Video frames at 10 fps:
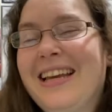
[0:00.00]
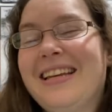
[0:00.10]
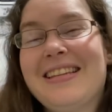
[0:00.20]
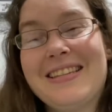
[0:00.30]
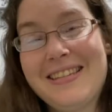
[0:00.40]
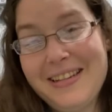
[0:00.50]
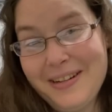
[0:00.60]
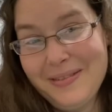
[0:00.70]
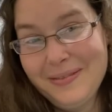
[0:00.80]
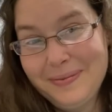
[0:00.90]

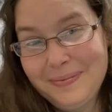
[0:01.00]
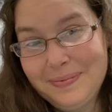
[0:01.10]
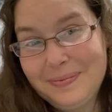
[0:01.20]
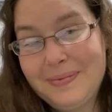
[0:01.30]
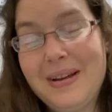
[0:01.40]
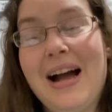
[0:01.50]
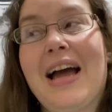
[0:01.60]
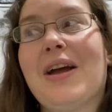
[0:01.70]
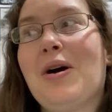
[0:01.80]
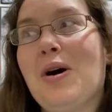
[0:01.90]
So, I
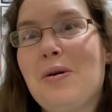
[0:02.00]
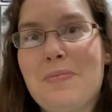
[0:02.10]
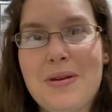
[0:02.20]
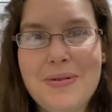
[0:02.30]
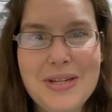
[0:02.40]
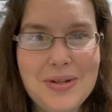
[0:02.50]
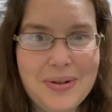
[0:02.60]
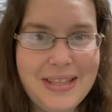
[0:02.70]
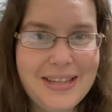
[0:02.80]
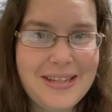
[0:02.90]
hope you
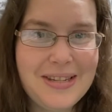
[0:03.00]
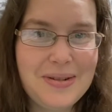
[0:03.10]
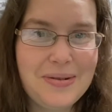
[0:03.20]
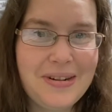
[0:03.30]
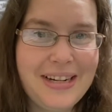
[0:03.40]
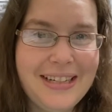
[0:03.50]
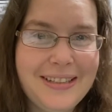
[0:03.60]
enjoyed this story.